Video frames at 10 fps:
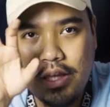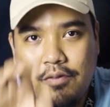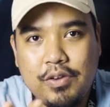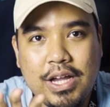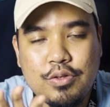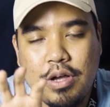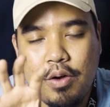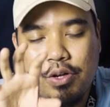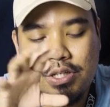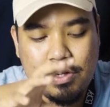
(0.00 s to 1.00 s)
If you guys who
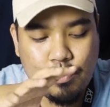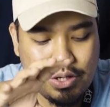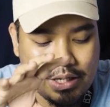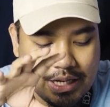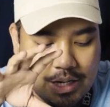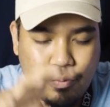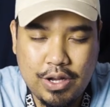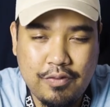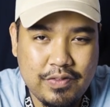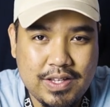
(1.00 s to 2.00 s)
are watching want to get
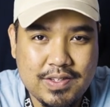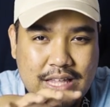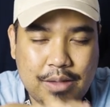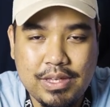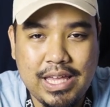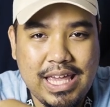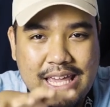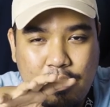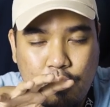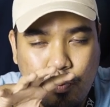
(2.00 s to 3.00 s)
one of these
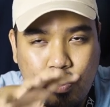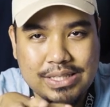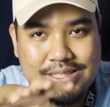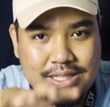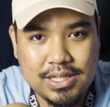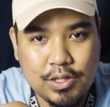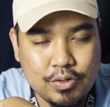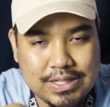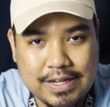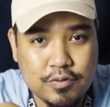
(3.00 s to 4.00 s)
MKA1-C
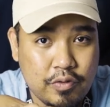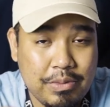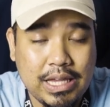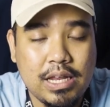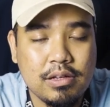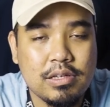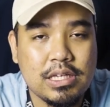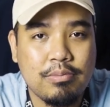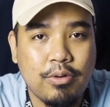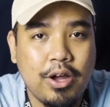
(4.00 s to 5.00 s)
Neo Sideswift mechanical
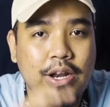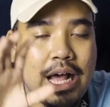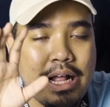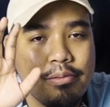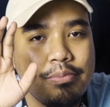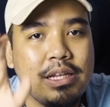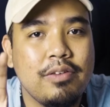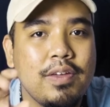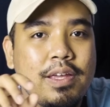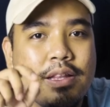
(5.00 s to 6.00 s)
keyboard, I'll be
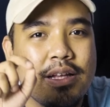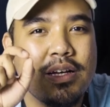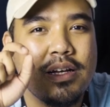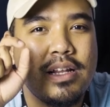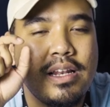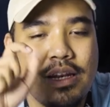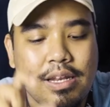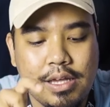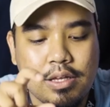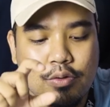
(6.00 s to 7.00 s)
leaving the
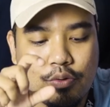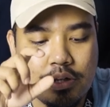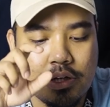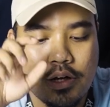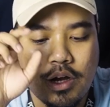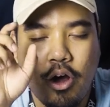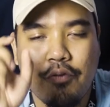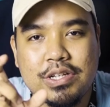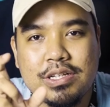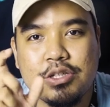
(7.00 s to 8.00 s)
link to the
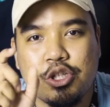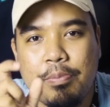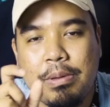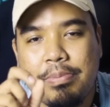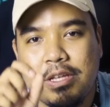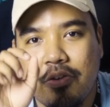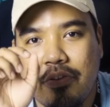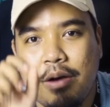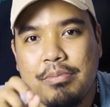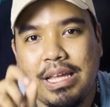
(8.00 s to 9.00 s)
official Shopee page of
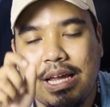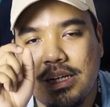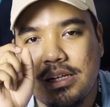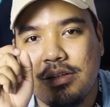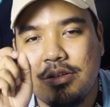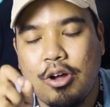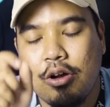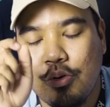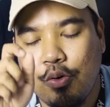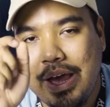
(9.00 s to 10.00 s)

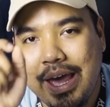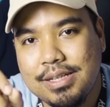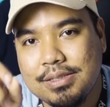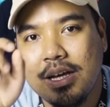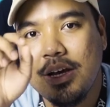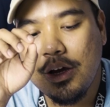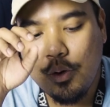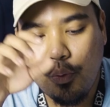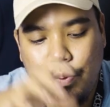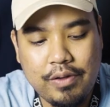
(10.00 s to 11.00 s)
Armaggeddon.os
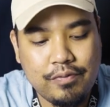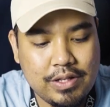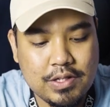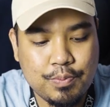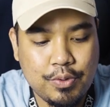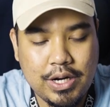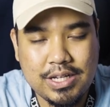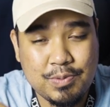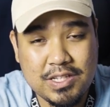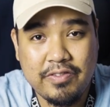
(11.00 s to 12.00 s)
with this
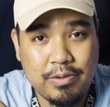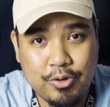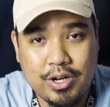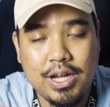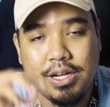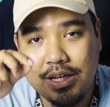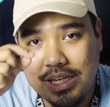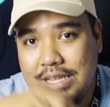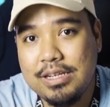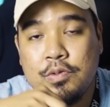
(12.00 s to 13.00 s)
product, specific product,
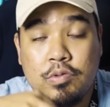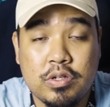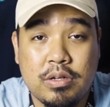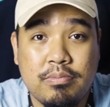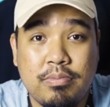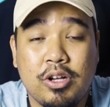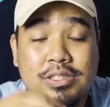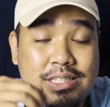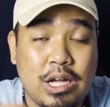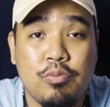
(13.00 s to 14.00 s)
in the description
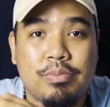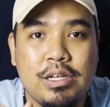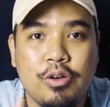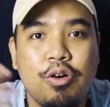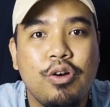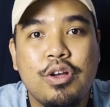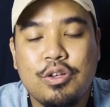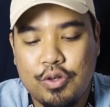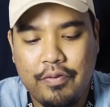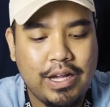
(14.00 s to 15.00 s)
box down below.
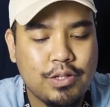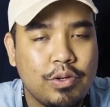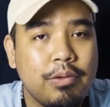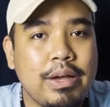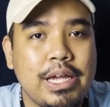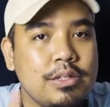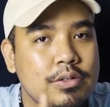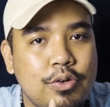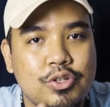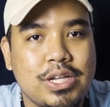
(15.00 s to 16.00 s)
So if you guys want to buy
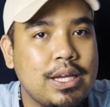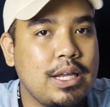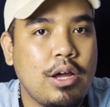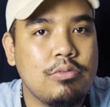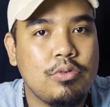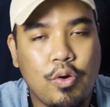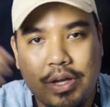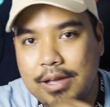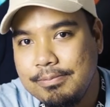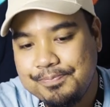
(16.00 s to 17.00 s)
it, go check it out,
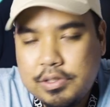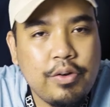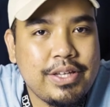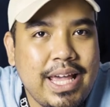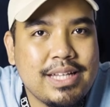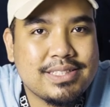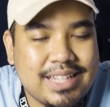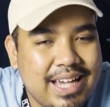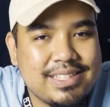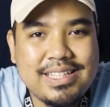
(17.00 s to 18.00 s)
okay? So yes
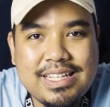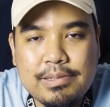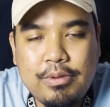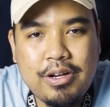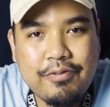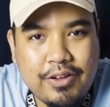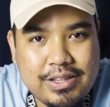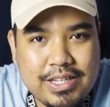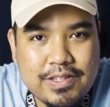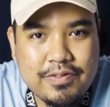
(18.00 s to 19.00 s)
guys, that's about it for
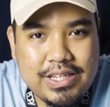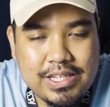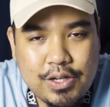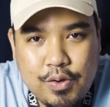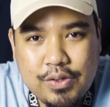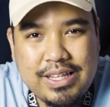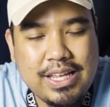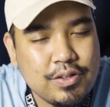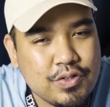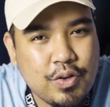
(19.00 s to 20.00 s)
this video.
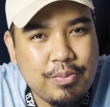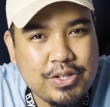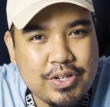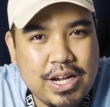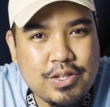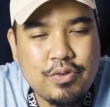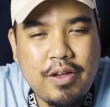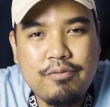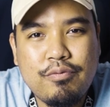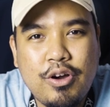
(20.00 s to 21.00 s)
Thank you so much you guys who
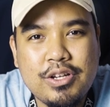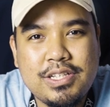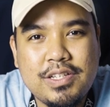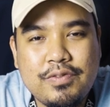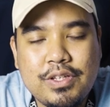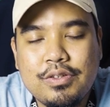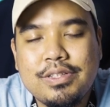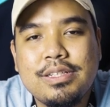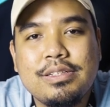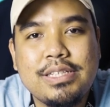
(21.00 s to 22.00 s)
have watched this video
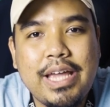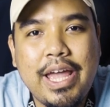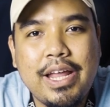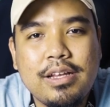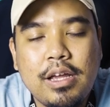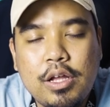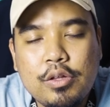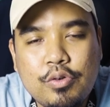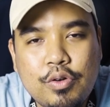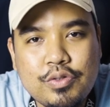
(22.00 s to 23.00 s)
till the end.
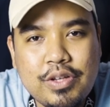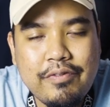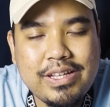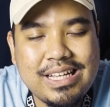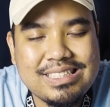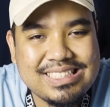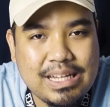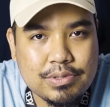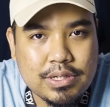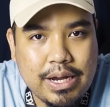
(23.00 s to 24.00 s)
To those who haven't yet
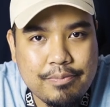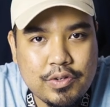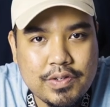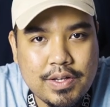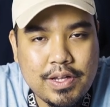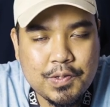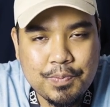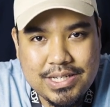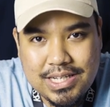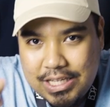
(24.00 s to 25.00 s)
subscribed to this channel,
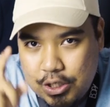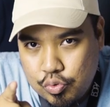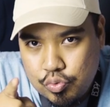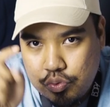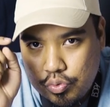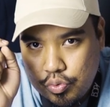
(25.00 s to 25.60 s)
especially you